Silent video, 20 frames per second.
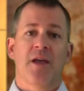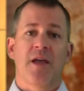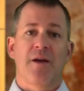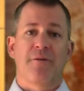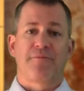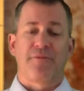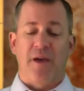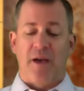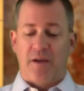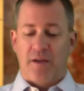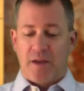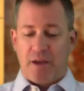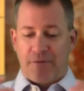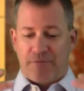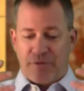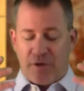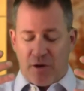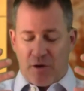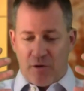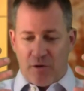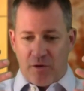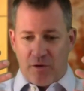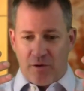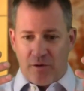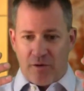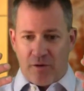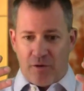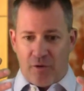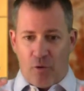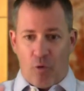If the
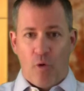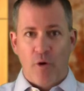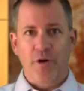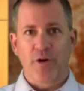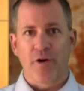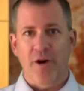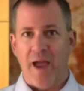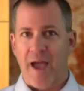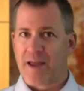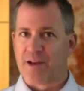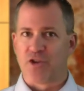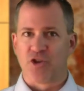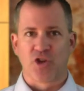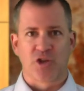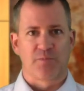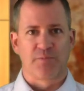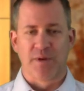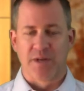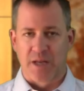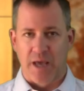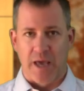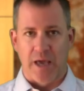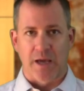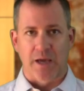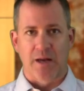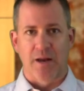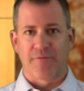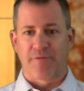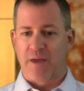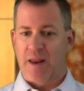order hadn't just been
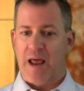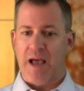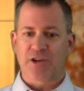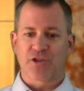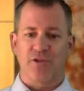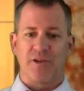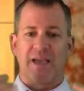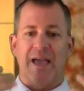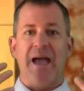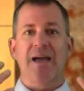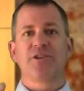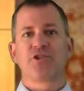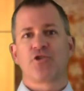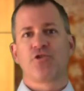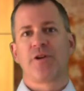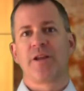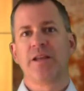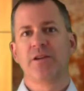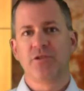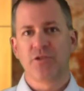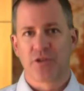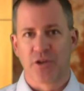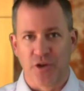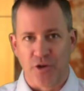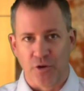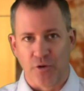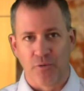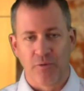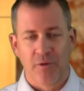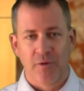taken, if they'd actually entered
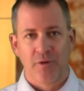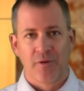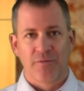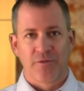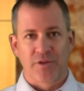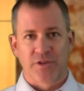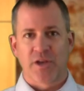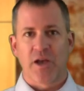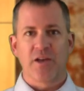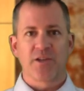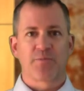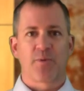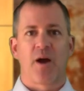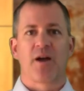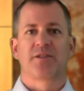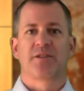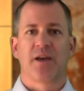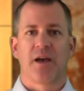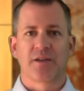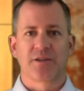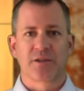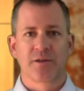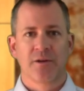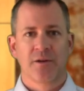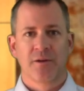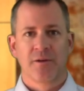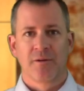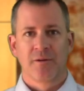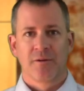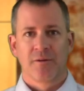into the sales process,